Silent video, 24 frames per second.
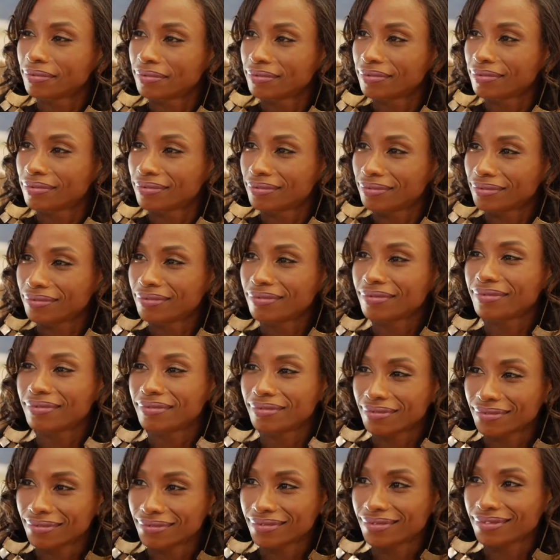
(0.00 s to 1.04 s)
anyway,
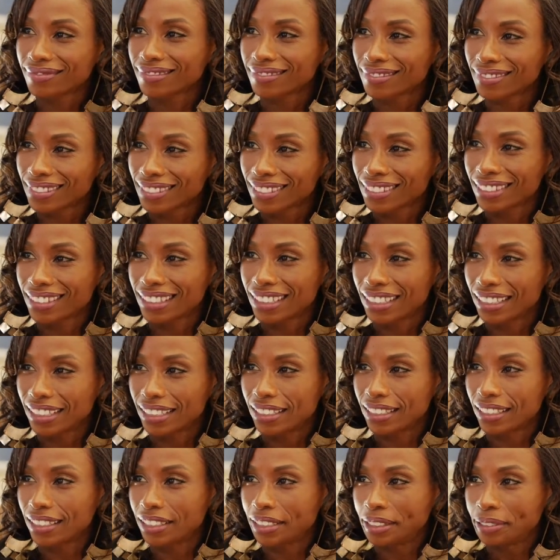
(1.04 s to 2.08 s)
because like you said, you don't want
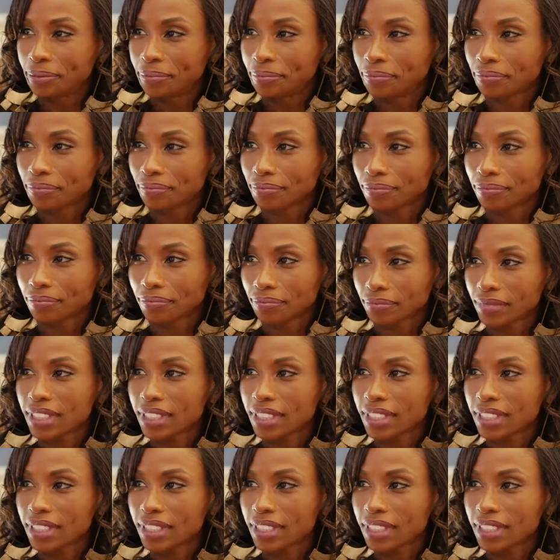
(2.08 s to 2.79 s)
to get in your own way.